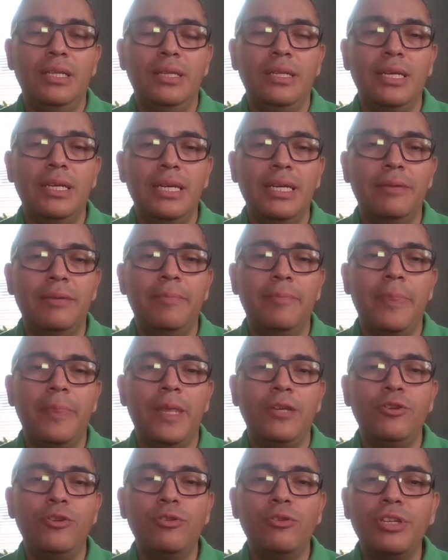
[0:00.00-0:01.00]

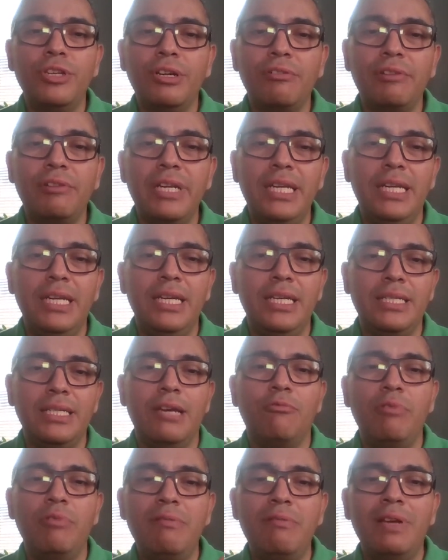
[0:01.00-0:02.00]
your degree is
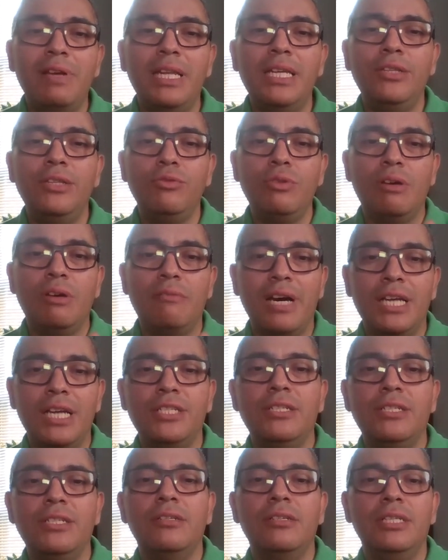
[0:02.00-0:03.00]
equivalent to a
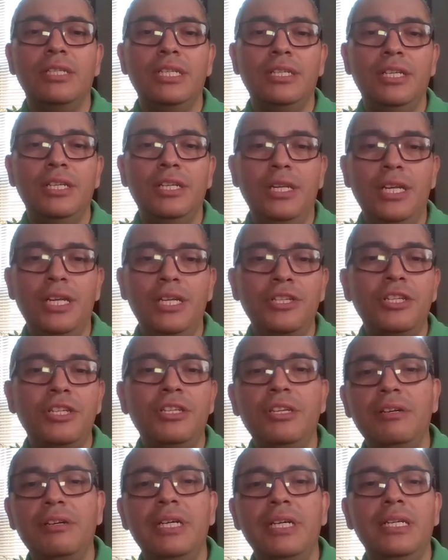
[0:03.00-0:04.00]
bachelor in
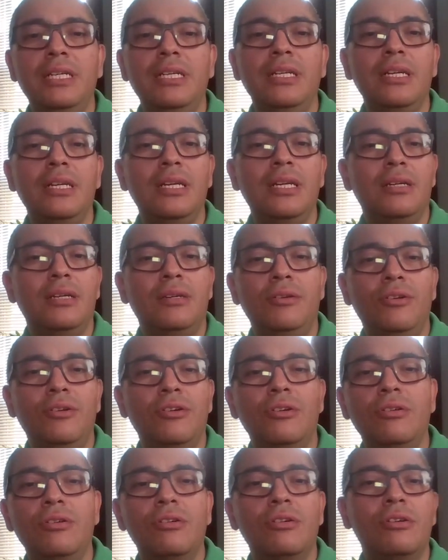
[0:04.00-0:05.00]
engineering,
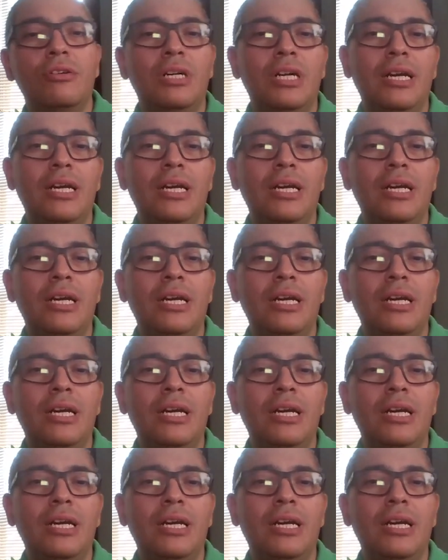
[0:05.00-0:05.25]
or